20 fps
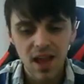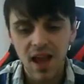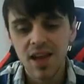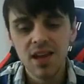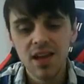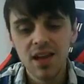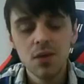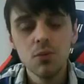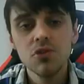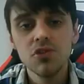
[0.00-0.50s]

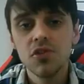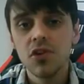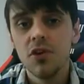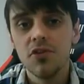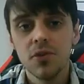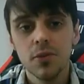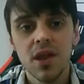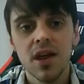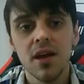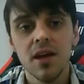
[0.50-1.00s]
and then we'll just
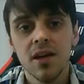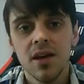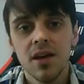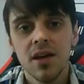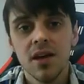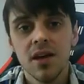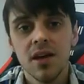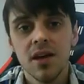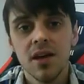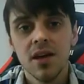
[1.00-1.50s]
go from
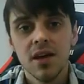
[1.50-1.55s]
there.